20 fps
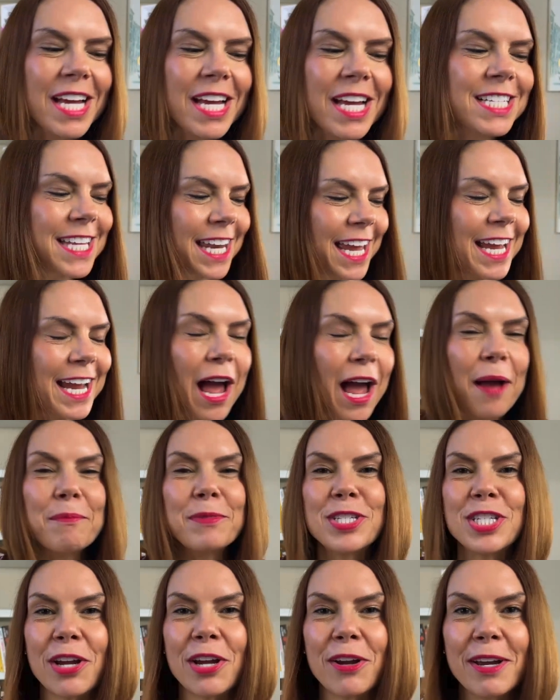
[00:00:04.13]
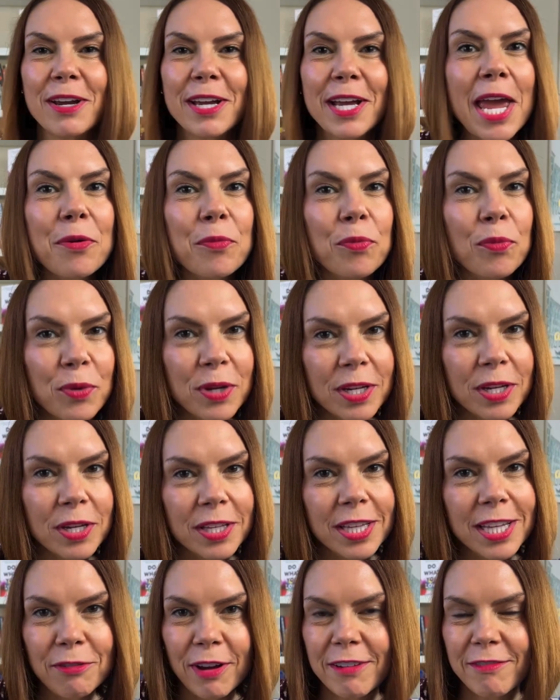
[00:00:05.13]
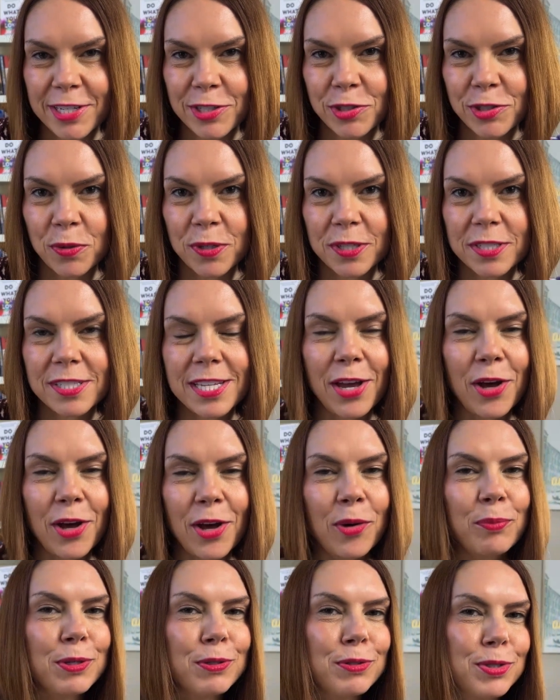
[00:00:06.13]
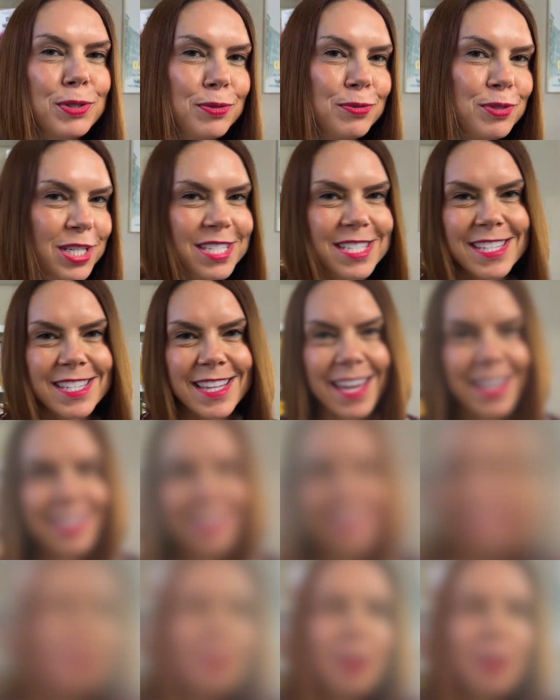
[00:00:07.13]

Today, I'm sharing a really great resource to help you do just that.